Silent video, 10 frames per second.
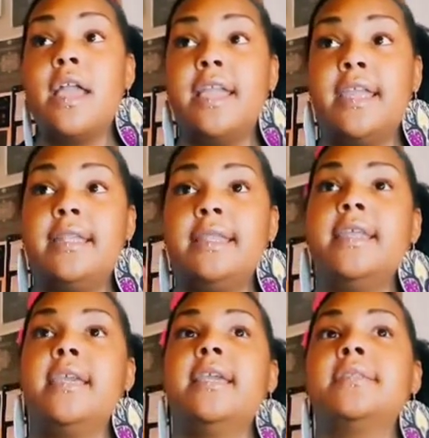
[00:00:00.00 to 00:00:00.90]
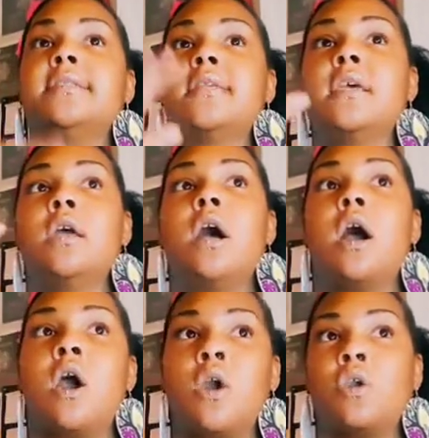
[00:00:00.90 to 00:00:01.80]
in this
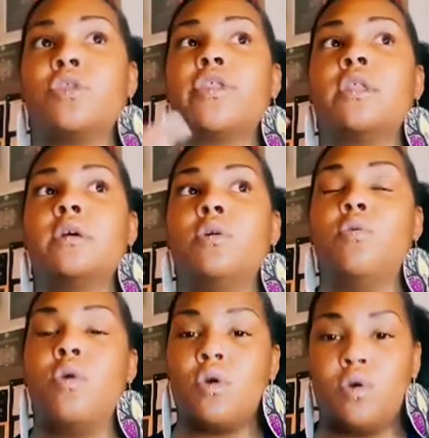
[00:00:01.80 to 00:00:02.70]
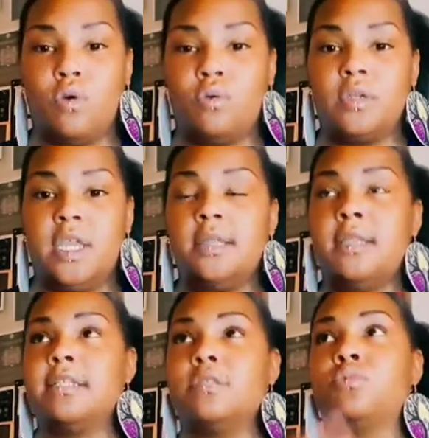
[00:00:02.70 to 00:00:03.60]
earth world, in
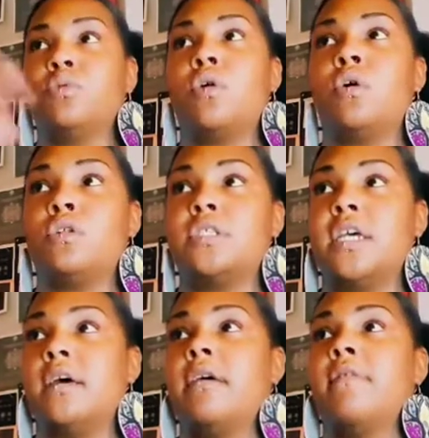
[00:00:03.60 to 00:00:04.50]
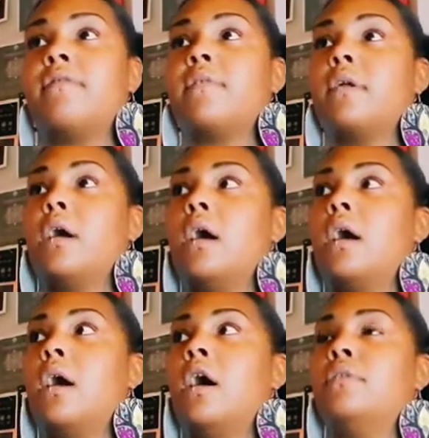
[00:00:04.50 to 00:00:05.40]
this world of
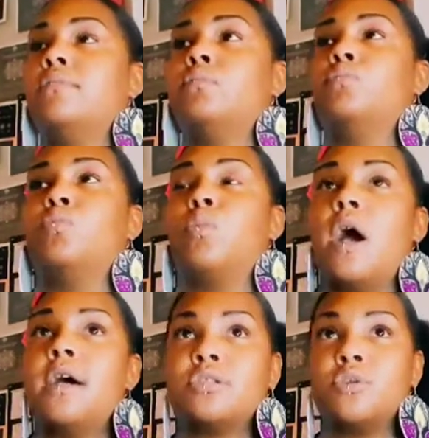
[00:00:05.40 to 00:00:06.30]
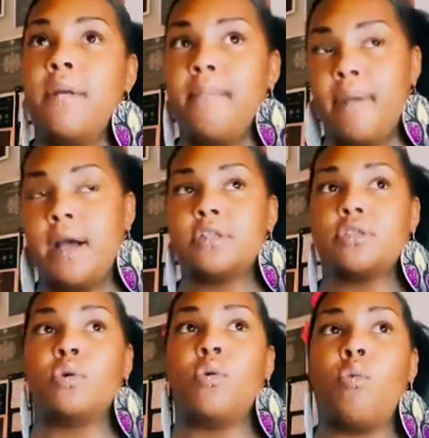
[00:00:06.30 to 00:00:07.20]
hustle and
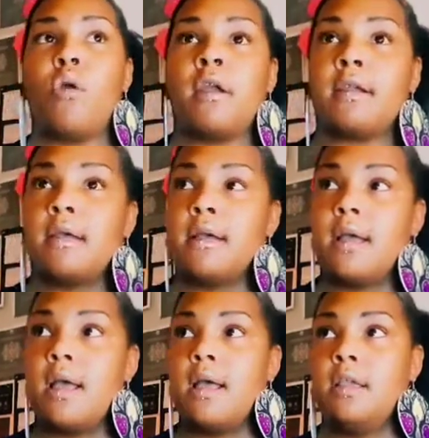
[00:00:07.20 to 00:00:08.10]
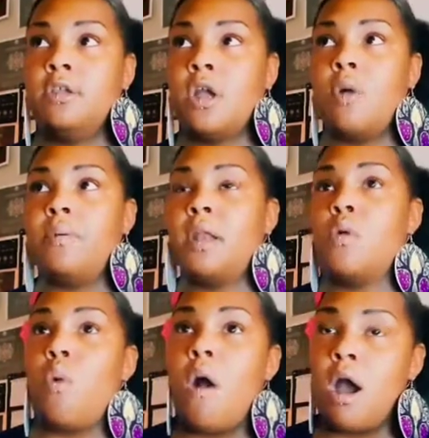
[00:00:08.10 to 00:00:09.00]
bustle, work,
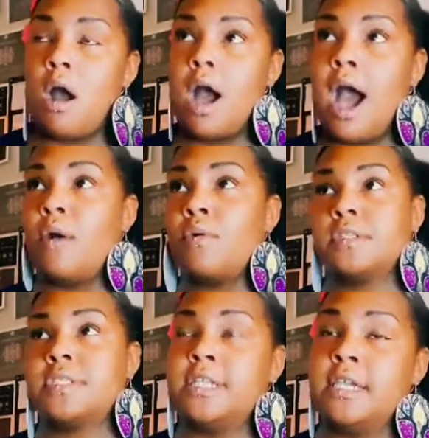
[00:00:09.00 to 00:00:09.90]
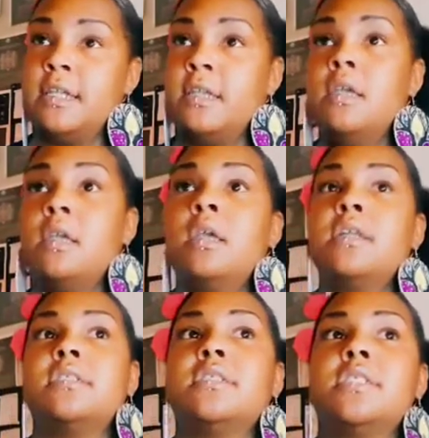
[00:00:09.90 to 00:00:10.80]
putting hours in
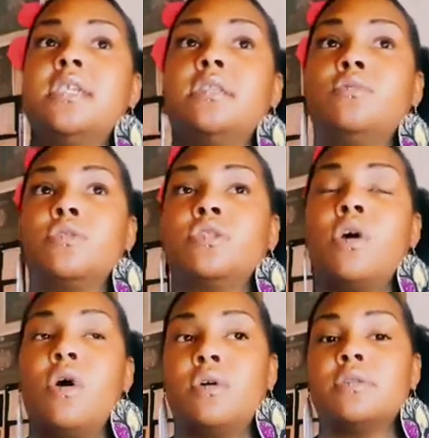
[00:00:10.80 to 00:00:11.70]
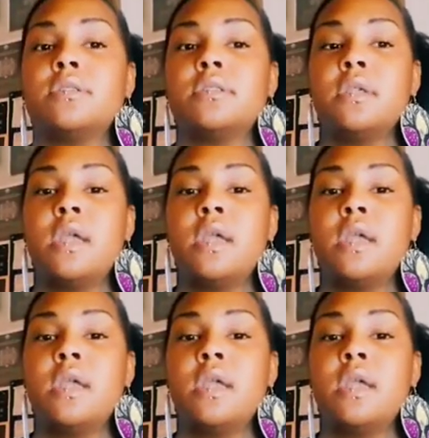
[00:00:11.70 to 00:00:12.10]
to see the results,